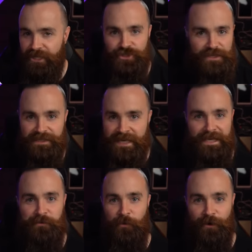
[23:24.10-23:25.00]
it just
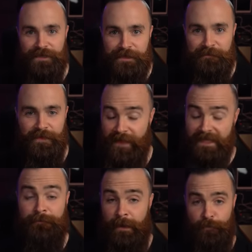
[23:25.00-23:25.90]
stinking works.
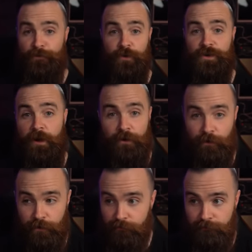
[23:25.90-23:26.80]
That's my preferred
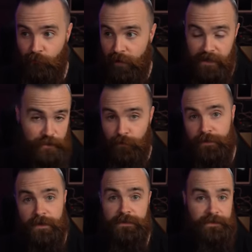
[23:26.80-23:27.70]
Docker way to do
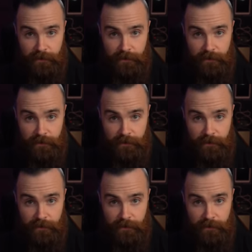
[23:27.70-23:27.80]
things. It's